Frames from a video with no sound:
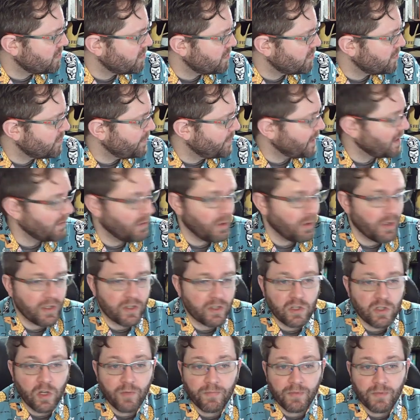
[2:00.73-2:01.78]
speaking of
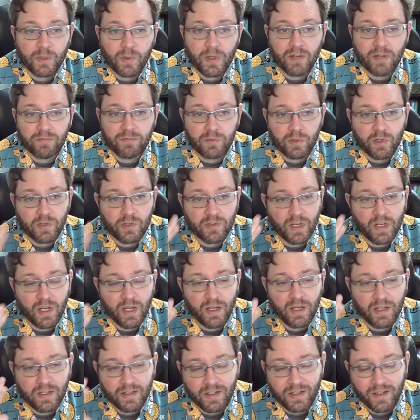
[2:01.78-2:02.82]
lawyers, hopefully we'll have Rosa
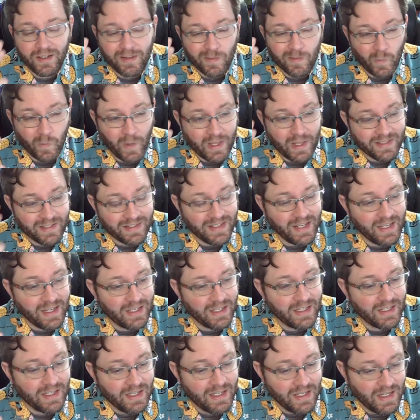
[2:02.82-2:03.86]
on
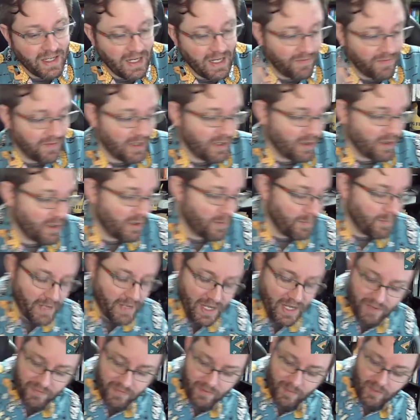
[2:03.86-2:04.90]
Wednesday. I've not heard
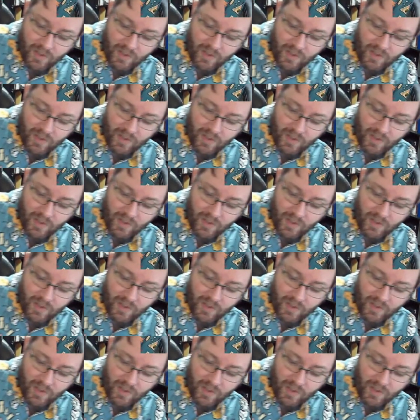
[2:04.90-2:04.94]
back from